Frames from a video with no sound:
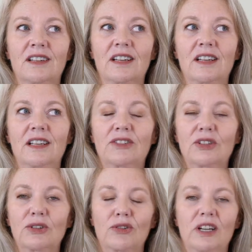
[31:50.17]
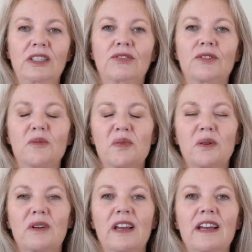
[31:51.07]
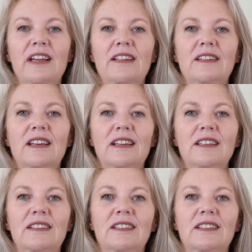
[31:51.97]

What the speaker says: It's a graceful bouquet that